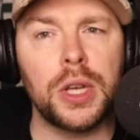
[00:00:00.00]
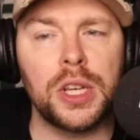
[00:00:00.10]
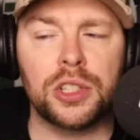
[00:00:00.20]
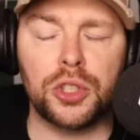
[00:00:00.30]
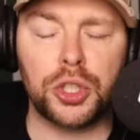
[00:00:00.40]

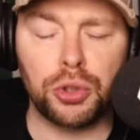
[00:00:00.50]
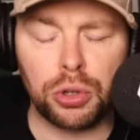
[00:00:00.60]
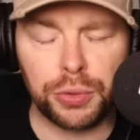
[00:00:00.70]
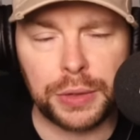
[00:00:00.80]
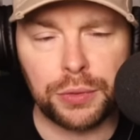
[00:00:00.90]
So the
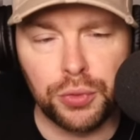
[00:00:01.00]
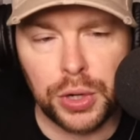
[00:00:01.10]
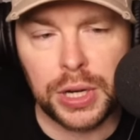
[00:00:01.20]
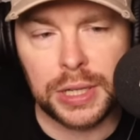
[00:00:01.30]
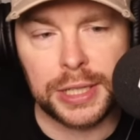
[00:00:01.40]
story
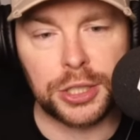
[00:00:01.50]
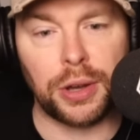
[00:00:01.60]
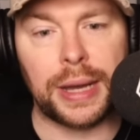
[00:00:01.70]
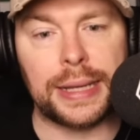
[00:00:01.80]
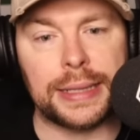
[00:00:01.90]
really
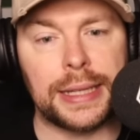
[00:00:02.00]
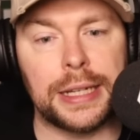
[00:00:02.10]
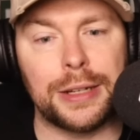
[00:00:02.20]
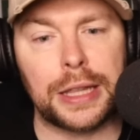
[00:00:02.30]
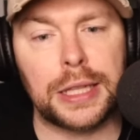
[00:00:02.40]
ties in,
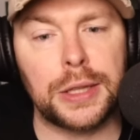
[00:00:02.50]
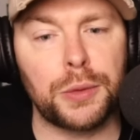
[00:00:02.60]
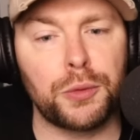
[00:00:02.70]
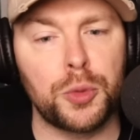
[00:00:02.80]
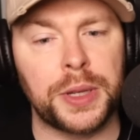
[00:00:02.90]
and I think that
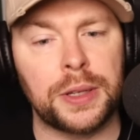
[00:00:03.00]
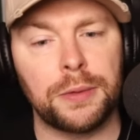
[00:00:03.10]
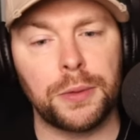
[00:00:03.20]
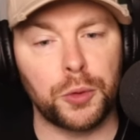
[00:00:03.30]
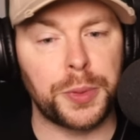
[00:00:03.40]
Ruben,
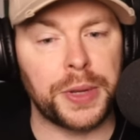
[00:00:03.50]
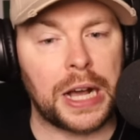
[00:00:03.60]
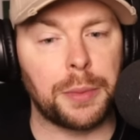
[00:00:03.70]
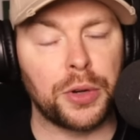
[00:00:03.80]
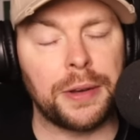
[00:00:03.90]
Ruben
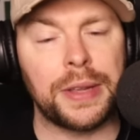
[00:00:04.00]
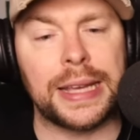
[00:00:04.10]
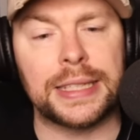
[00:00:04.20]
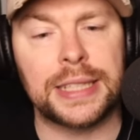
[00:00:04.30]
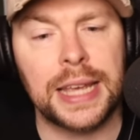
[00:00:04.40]
Amorim
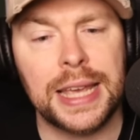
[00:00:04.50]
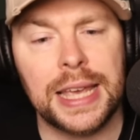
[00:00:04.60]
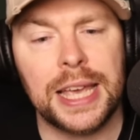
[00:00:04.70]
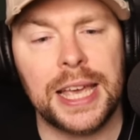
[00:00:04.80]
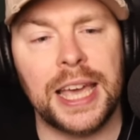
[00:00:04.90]
is
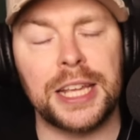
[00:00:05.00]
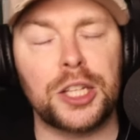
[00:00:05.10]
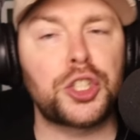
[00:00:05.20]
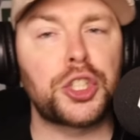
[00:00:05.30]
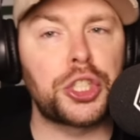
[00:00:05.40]
an
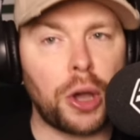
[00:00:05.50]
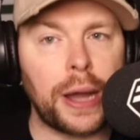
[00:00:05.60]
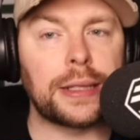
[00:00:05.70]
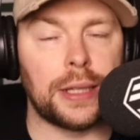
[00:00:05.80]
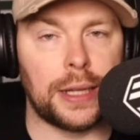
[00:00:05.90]

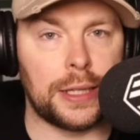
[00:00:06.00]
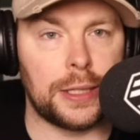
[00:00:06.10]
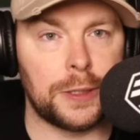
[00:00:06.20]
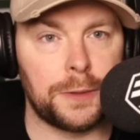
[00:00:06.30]
exciting